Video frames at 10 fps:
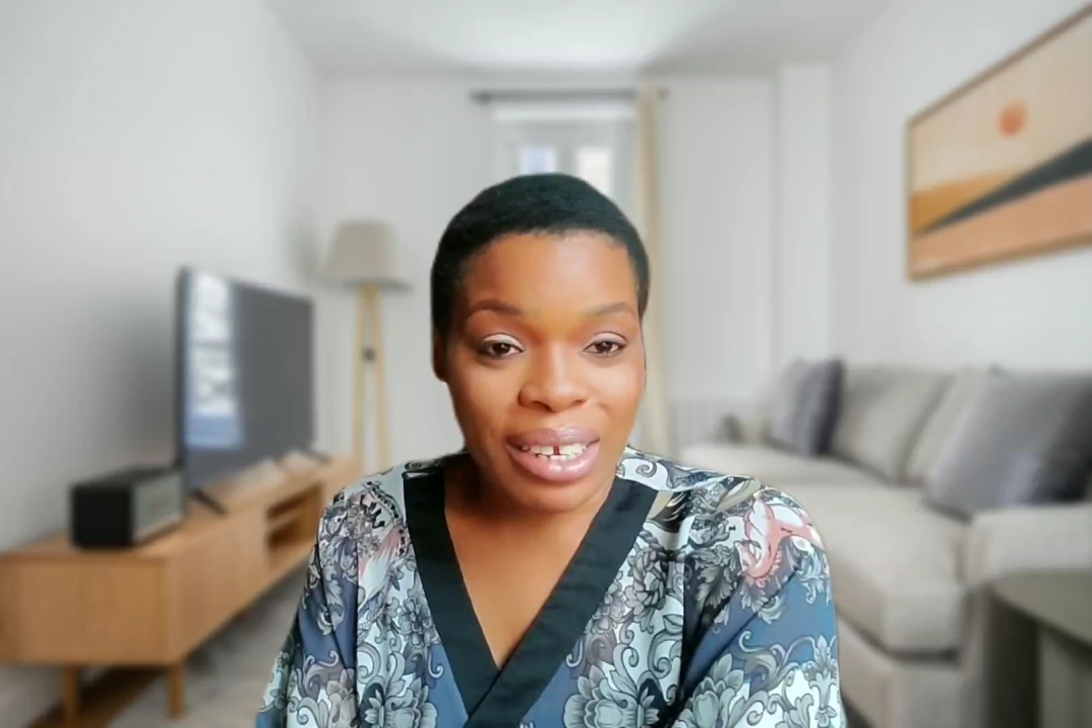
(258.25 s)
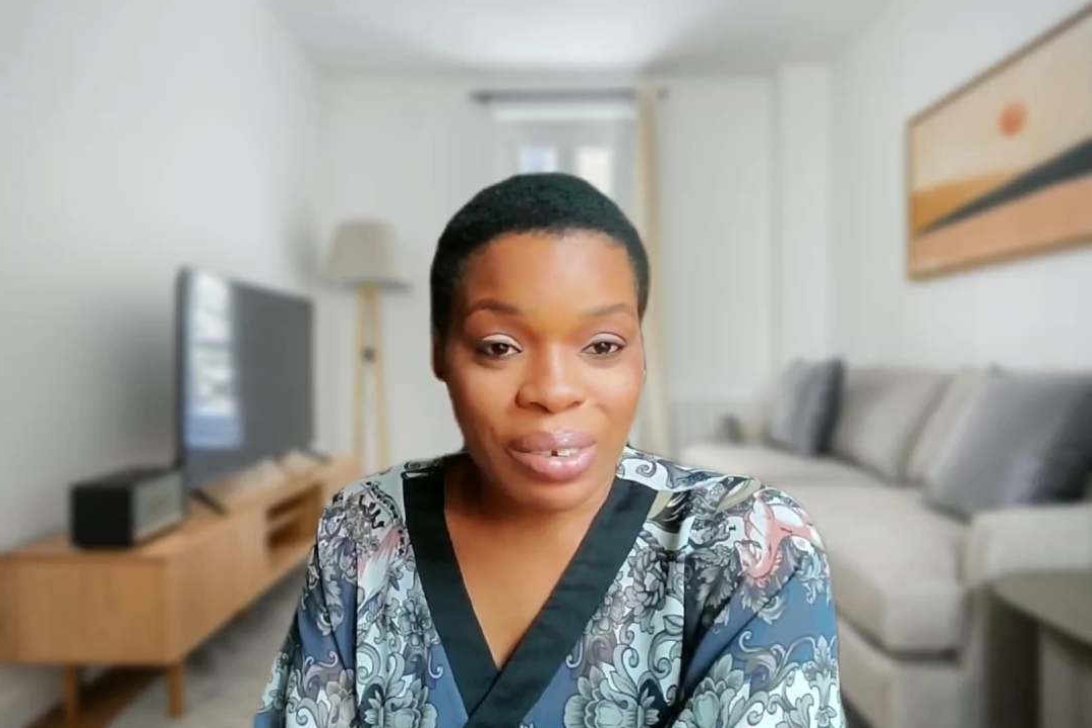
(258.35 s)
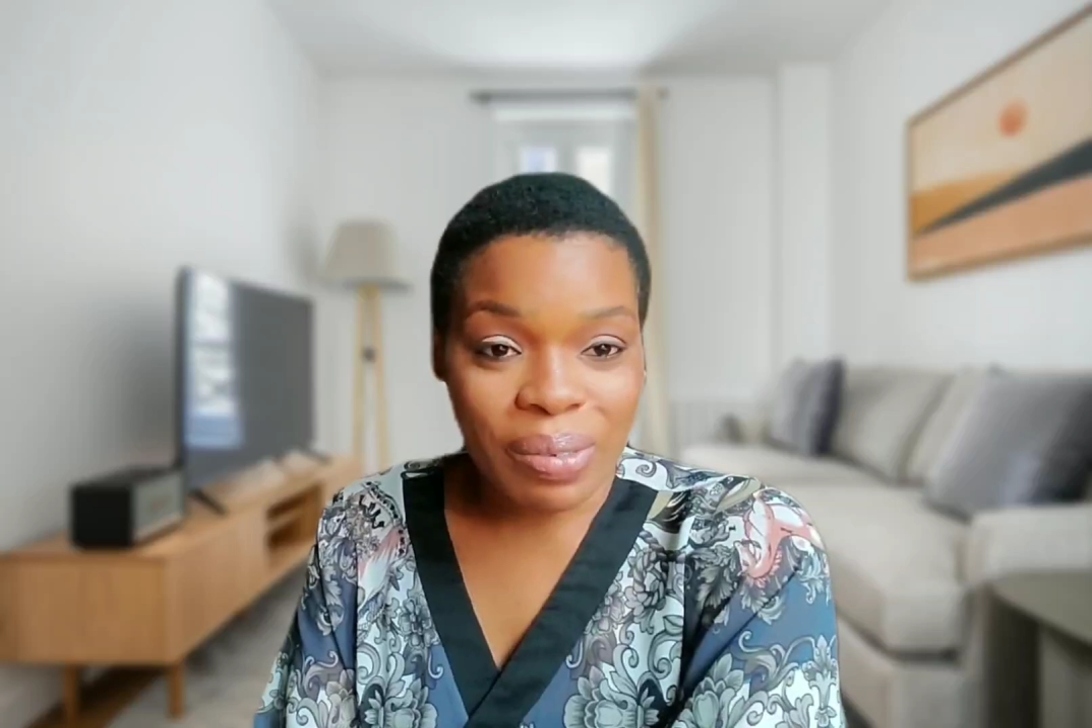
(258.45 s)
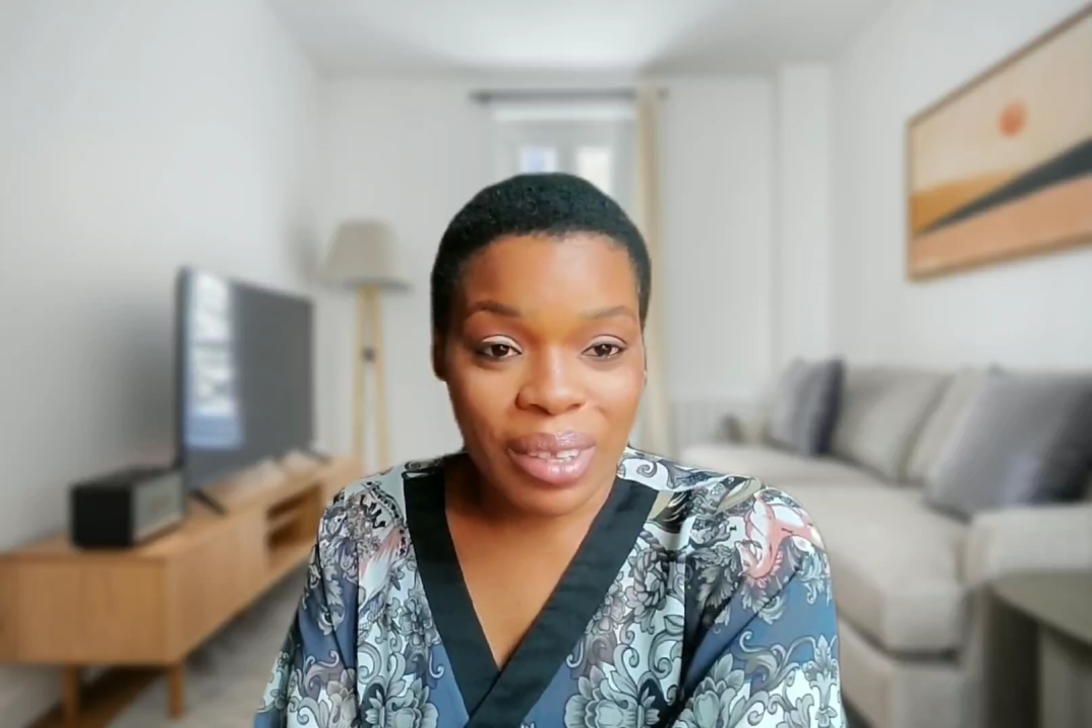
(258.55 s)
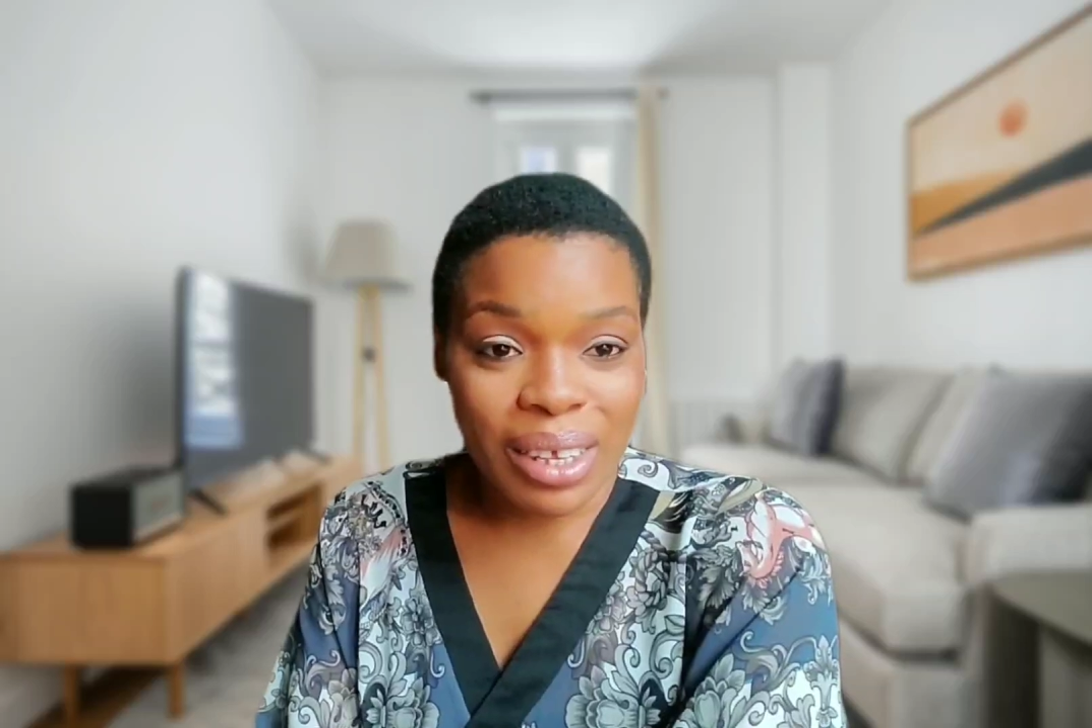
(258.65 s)

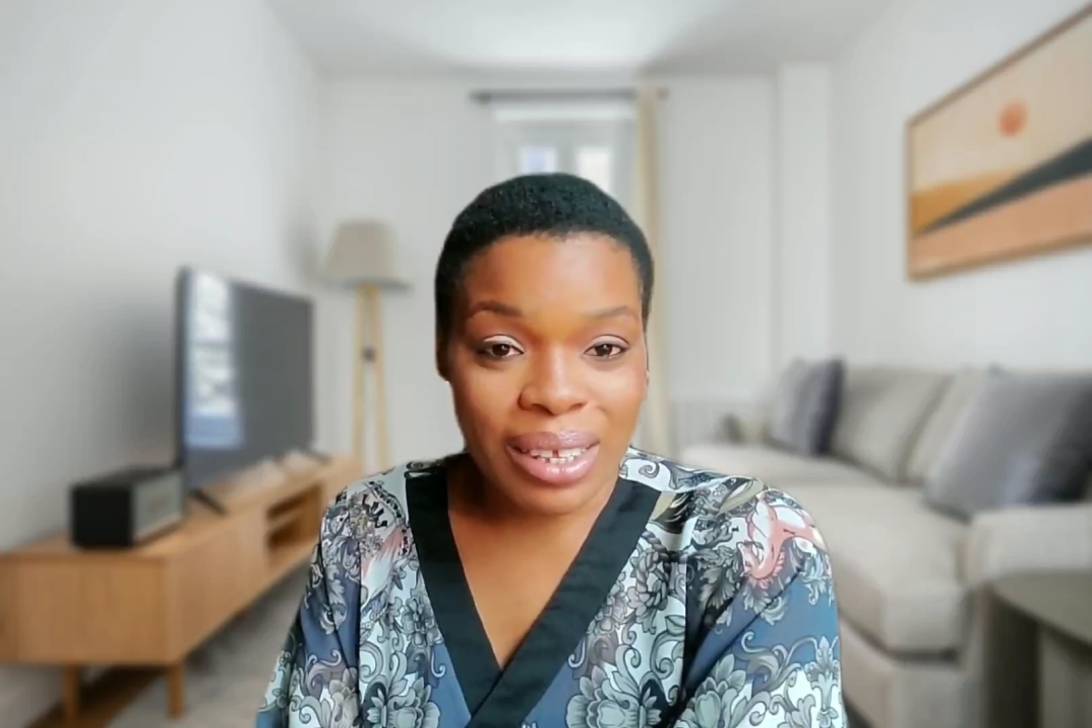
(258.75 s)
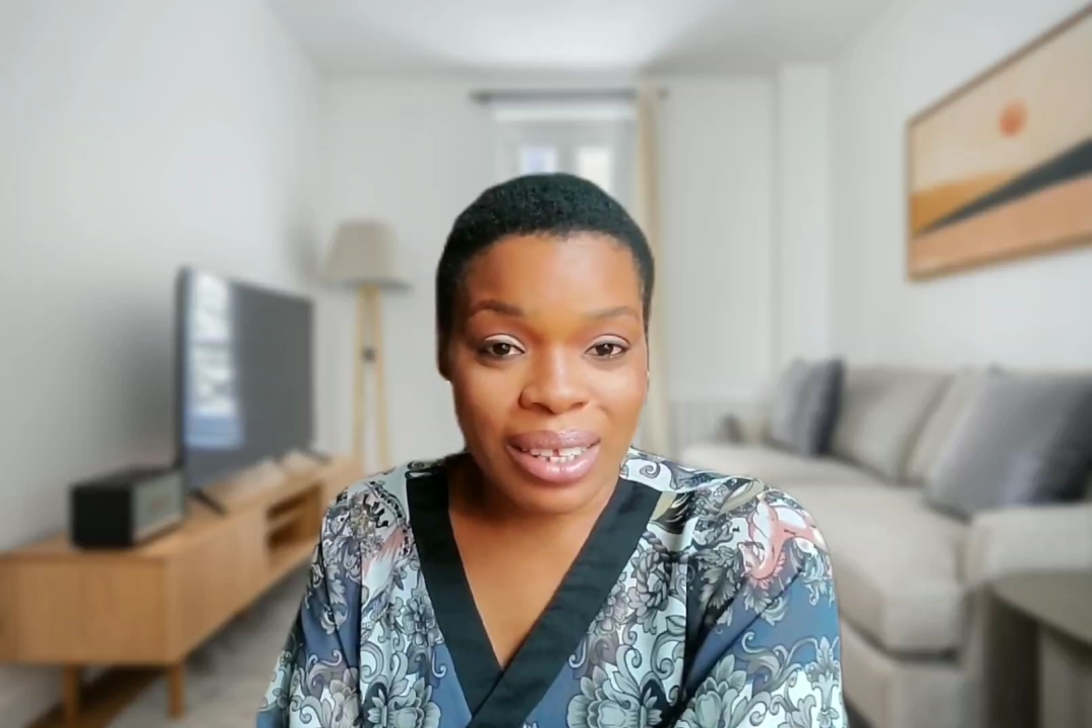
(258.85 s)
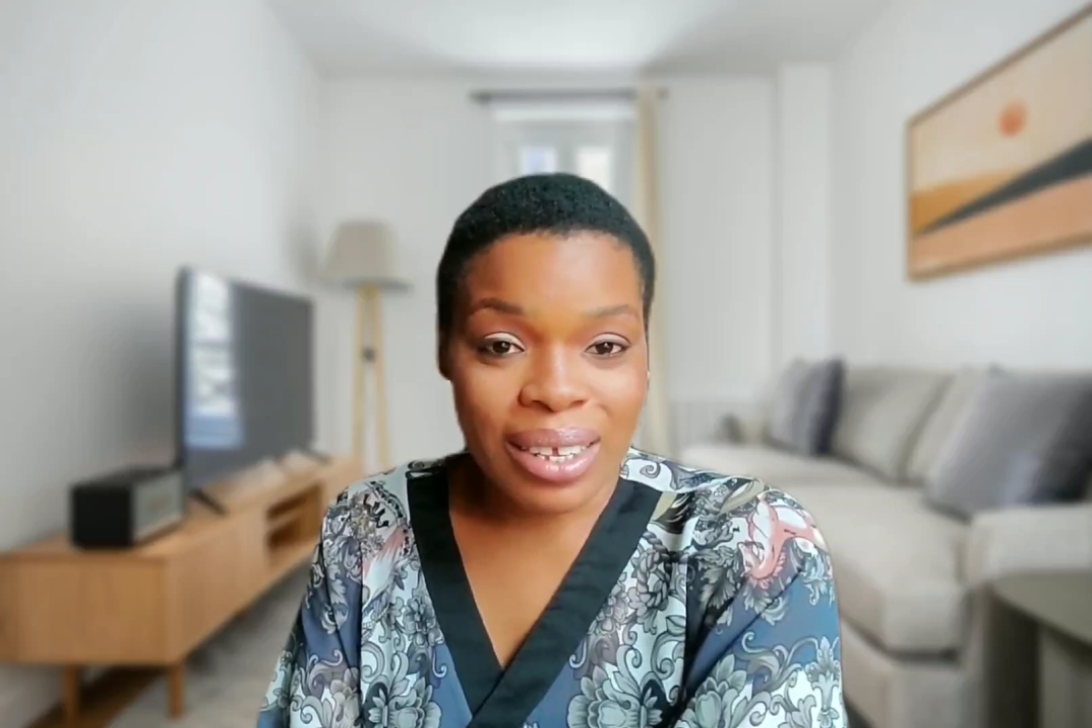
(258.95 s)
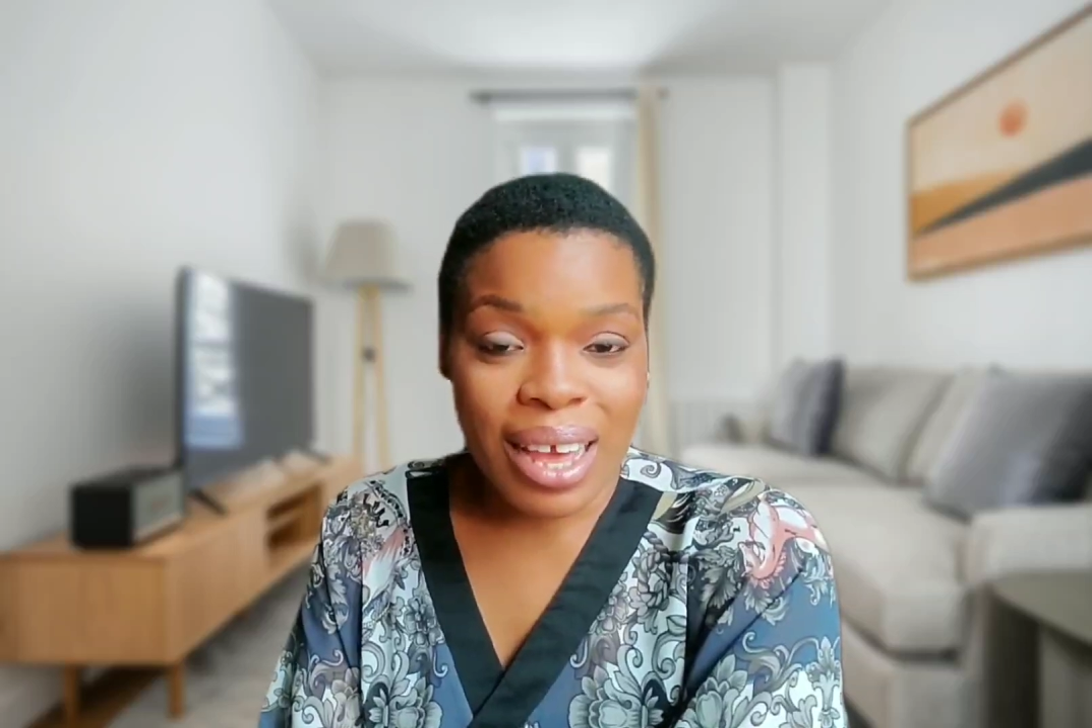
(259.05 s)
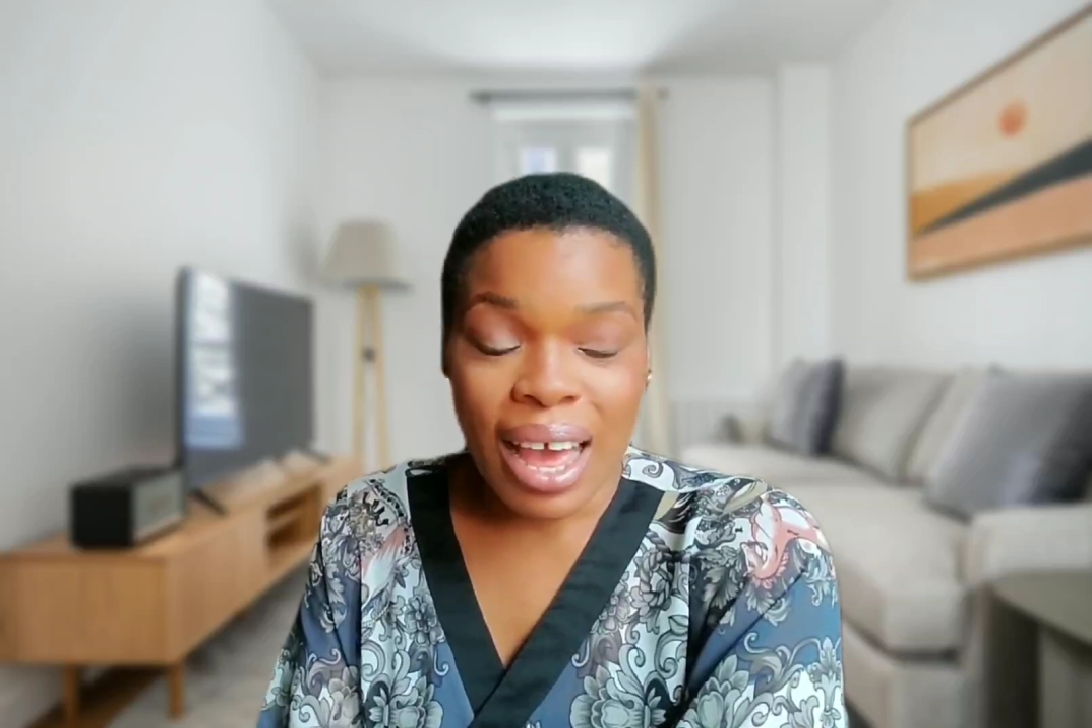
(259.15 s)
of this.